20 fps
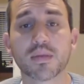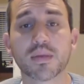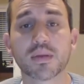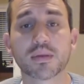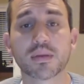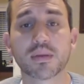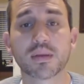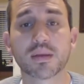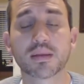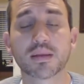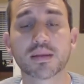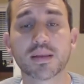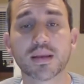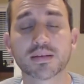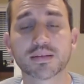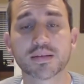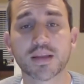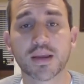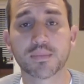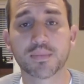then the
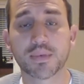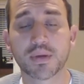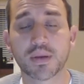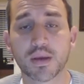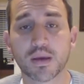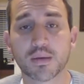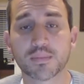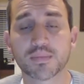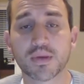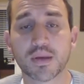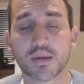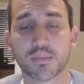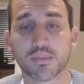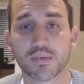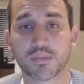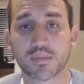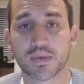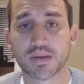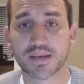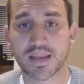next step becomes
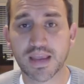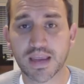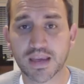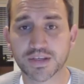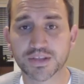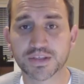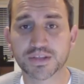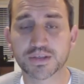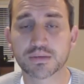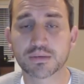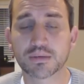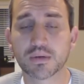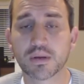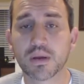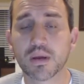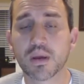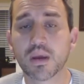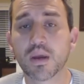implementation.